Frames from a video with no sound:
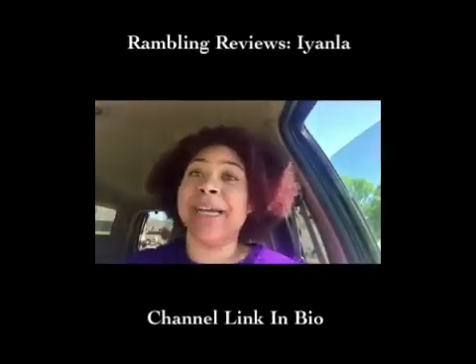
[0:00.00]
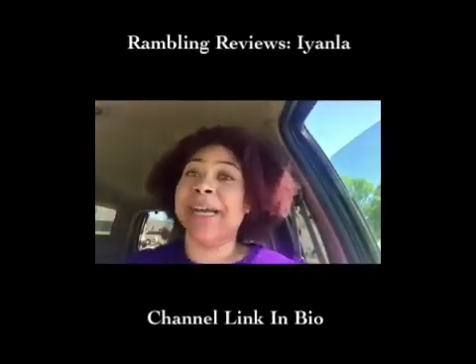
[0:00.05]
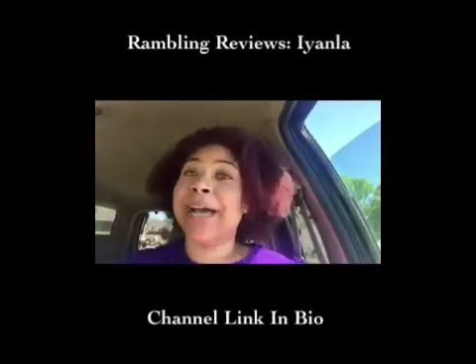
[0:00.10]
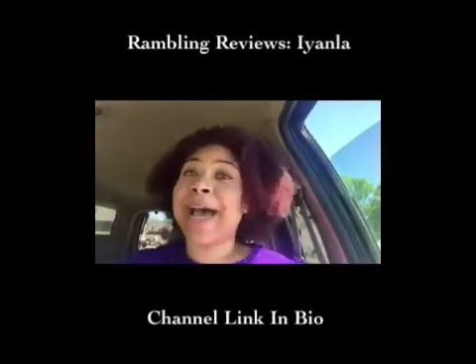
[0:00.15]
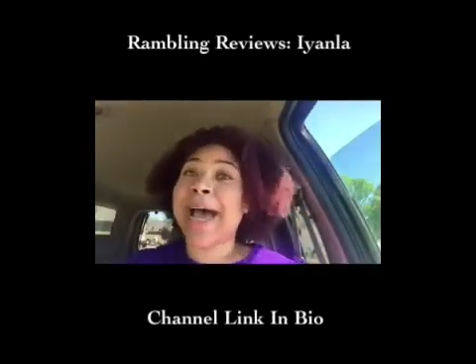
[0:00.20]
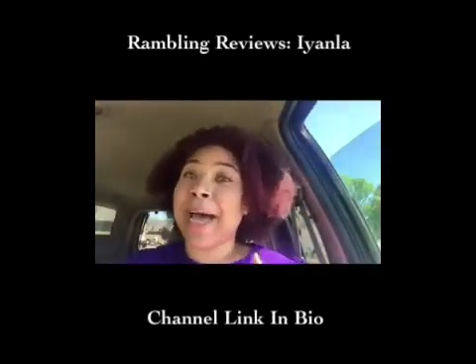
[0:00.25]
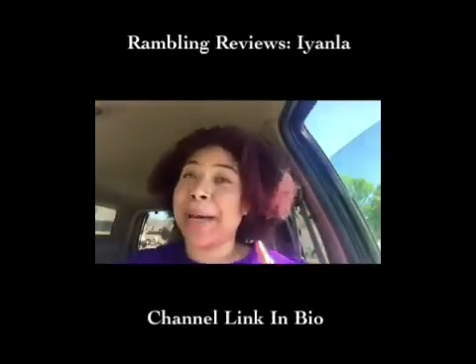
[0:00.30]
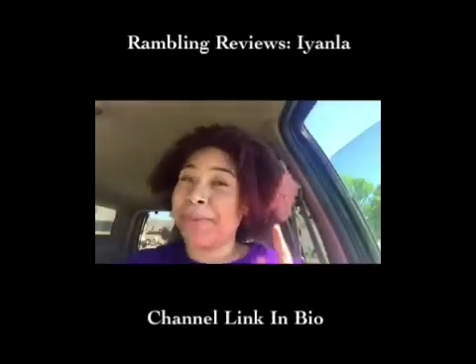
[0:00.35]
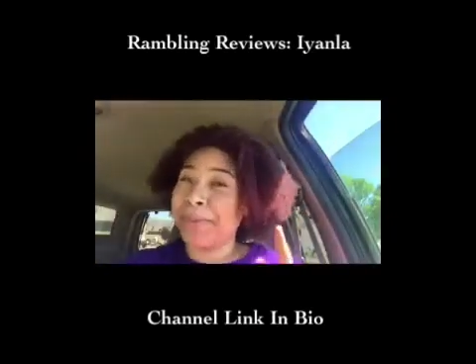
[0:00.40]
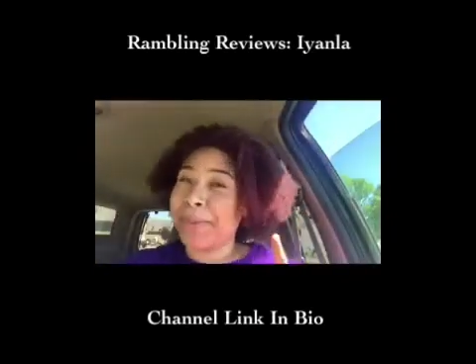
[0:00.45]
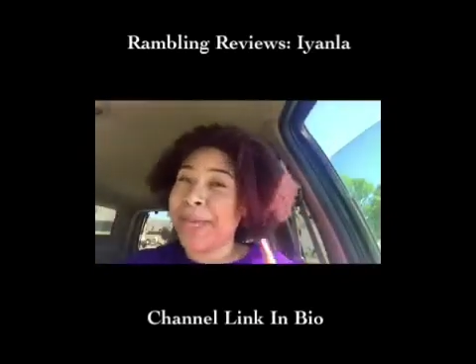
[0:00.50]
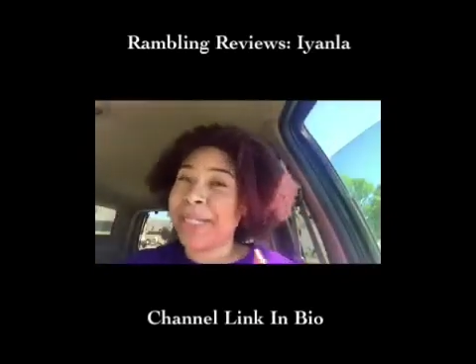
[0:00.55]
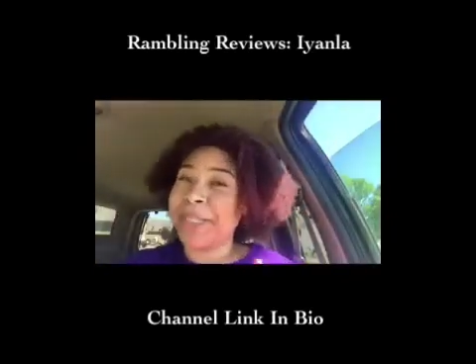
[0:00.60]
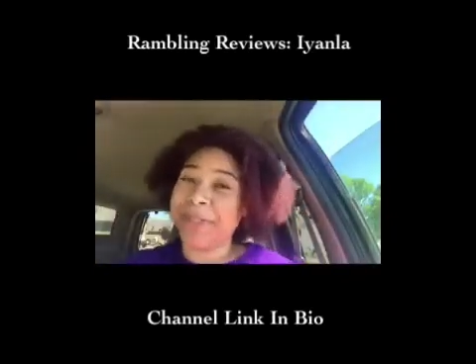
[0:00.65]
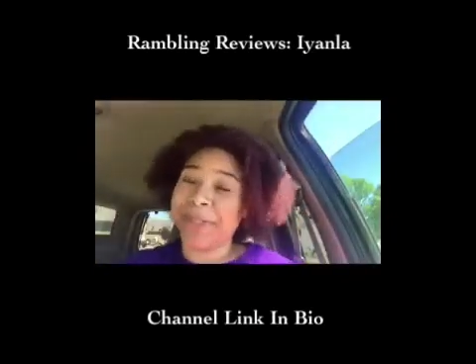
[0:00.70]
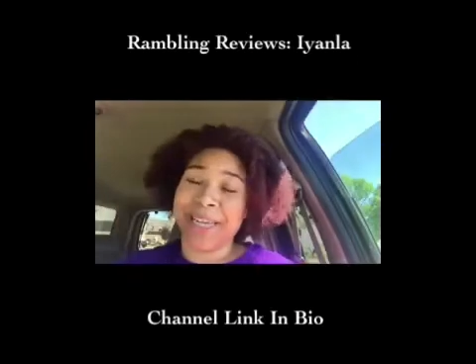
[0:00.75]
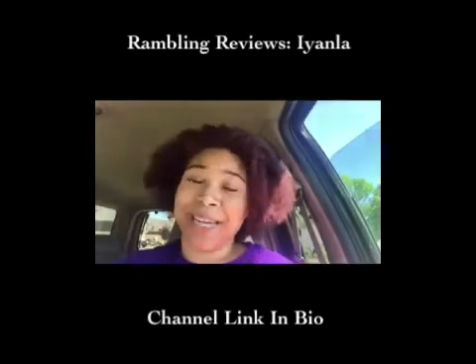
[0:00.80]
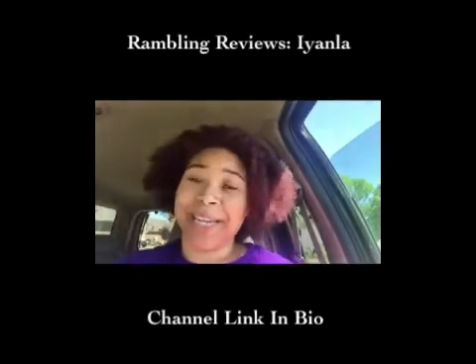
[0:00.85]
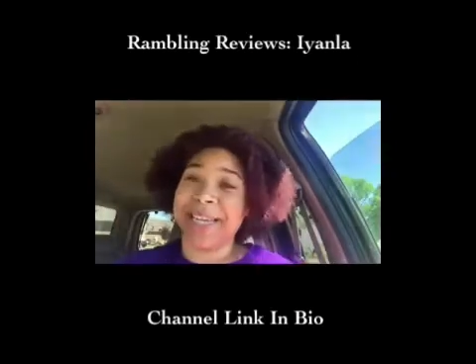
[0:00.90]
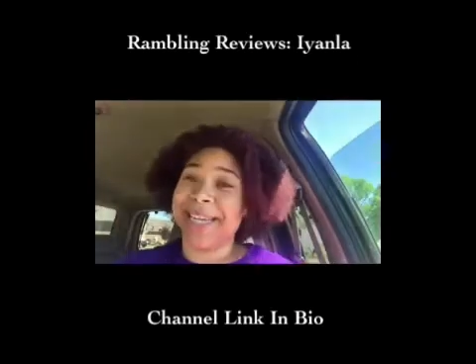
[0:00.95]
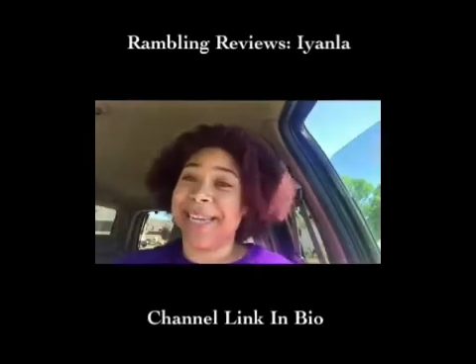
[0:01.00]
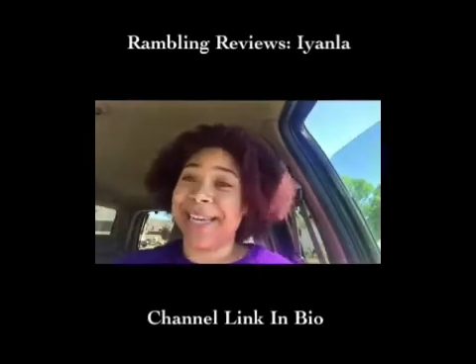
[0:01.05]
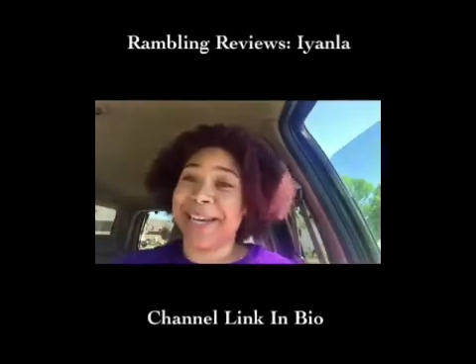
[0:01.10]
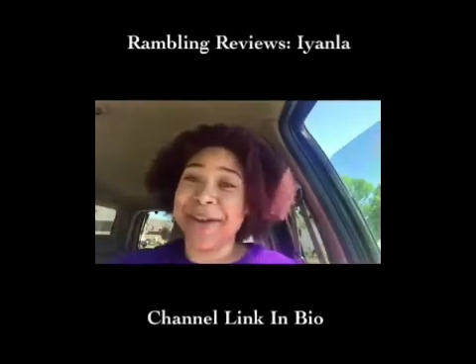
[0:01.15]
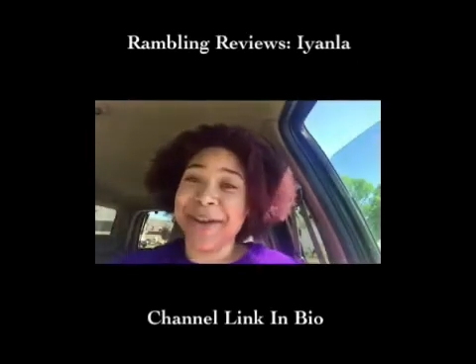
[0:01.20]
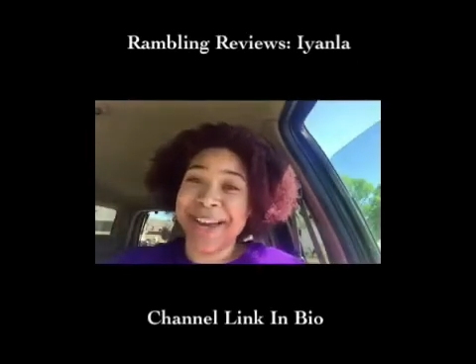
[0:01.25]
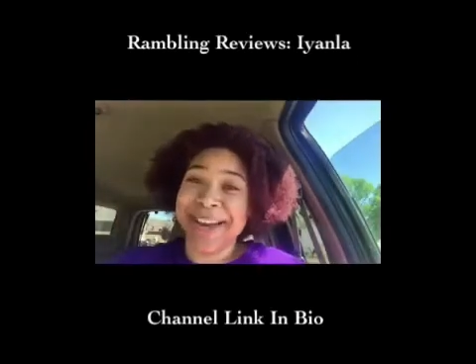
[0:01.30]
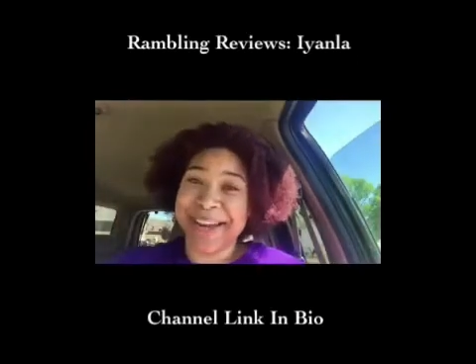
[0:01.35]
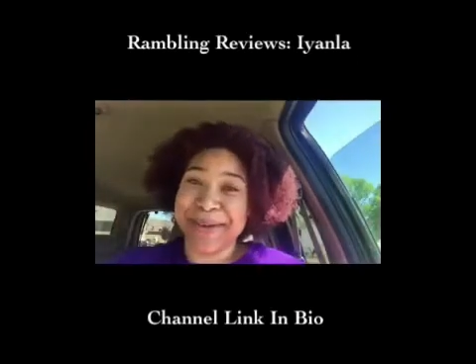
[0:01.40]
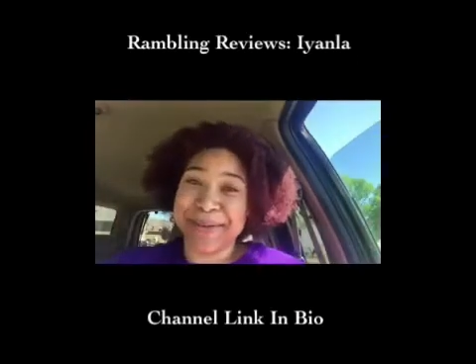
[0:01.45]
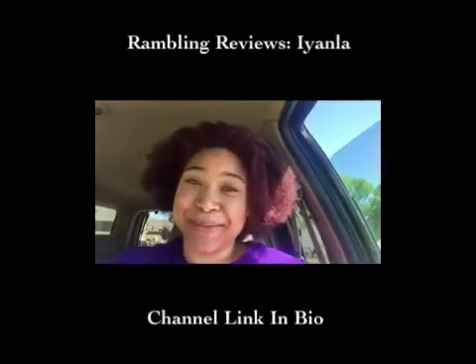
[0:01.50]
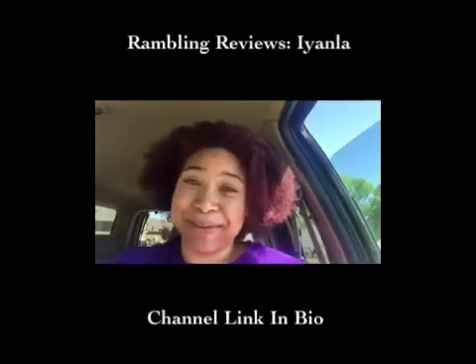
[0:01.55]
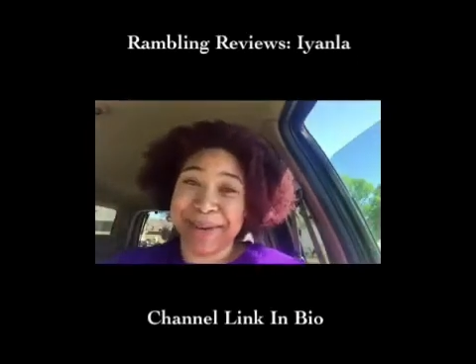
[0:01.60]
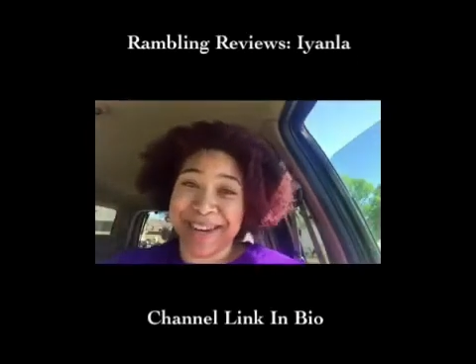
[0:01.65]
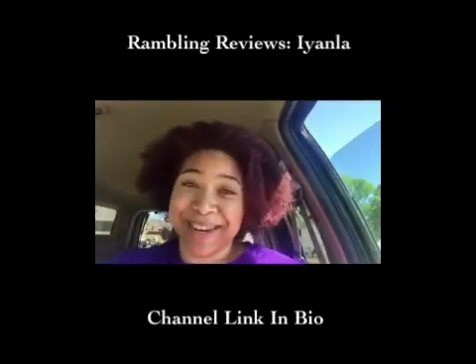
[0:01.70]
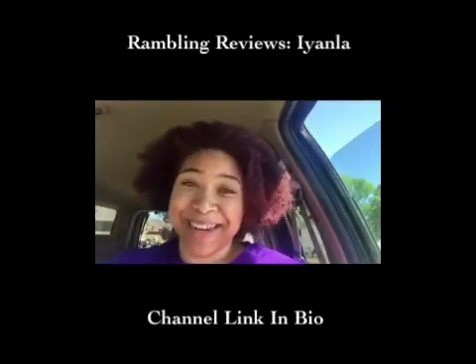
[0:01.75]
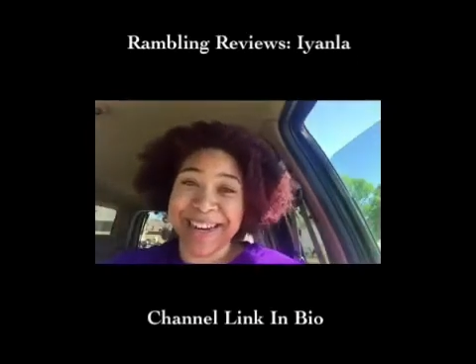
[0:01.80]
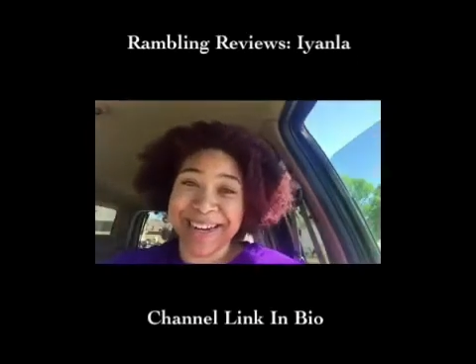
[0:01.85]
I bet you Iyanla ain't gonna have that.